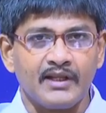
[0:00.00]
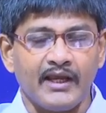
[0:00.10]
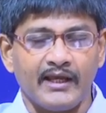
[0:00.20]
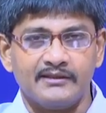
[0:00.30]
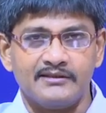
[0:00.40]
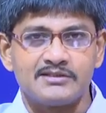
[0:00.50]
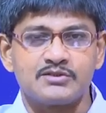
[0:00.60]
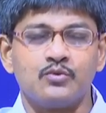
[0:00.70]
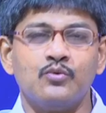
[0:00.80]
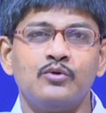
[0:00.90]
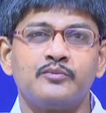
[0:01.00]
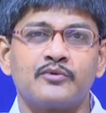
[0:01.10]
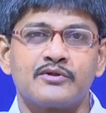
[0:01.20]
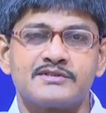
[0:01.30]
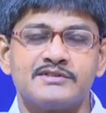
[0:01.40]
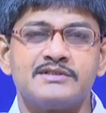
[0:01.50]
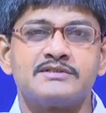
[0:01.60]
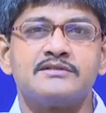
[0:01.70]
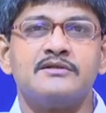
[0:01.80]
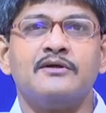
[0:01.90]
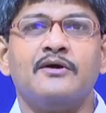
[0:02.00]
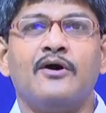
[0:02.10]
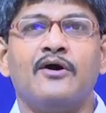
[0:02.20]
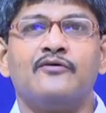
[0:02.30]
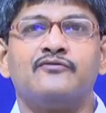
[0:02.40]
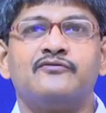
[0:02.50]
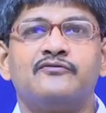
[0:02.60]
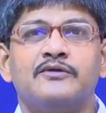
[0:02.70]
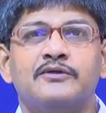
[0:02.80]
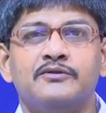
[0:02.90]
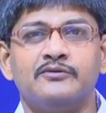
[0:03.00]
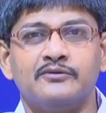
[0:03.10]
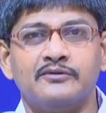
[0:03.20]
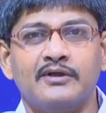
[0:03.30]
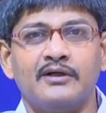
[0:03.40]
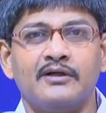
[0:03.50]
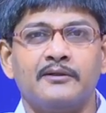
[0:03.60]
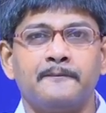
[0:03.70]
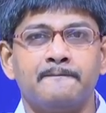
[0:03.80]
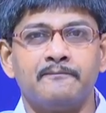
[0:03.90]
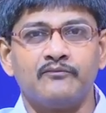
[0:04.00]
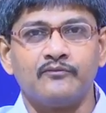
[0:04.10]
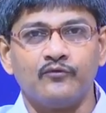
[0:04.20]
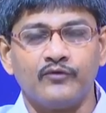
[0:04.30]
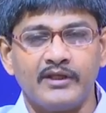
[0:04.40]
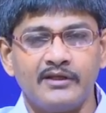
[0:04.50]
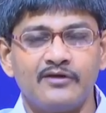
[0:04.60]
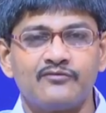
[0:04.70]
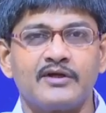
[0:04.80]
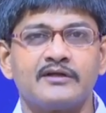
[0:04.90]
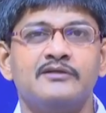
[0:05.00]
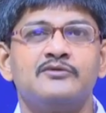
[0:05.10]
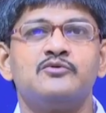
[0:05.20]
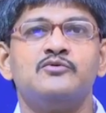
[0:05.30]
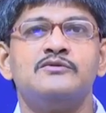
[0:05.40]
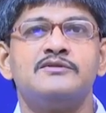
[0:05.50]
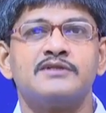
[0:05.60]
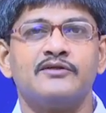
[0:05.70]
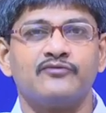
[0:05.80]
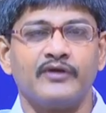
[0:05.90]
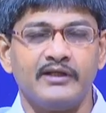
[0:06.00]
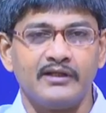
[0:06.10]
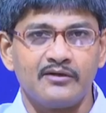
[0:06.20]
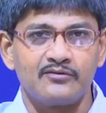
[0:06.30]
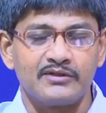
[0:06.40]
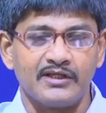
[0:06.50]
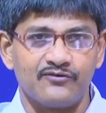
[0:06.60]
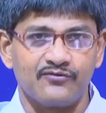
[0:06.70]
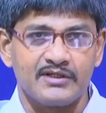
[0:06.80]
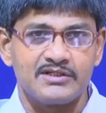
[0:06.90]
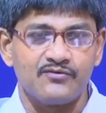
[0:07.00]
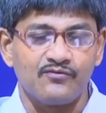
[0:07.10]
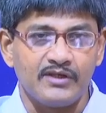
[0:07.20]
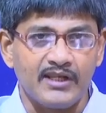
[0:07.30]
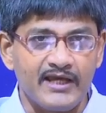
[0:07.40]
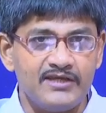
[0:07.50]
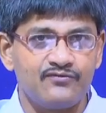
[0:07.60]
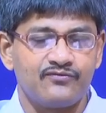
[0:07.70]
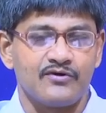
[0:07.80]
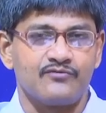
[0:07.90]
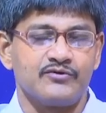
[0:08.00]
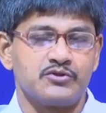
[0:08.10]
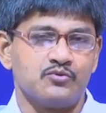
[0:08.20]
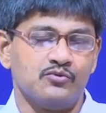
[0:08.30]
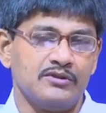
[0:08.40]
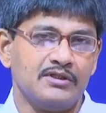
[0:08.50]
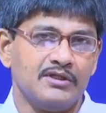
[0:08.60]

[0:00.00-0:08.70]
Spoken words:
and this whole process of wearing of cutting tools and finding out the effective life of a tool